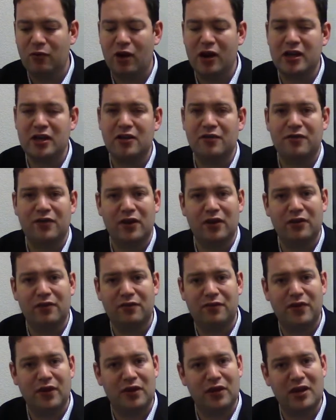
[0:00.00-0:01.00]
one you feel
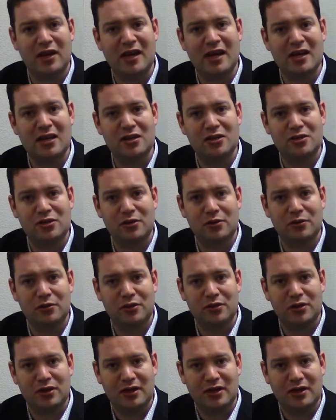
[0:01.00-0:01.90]
the need to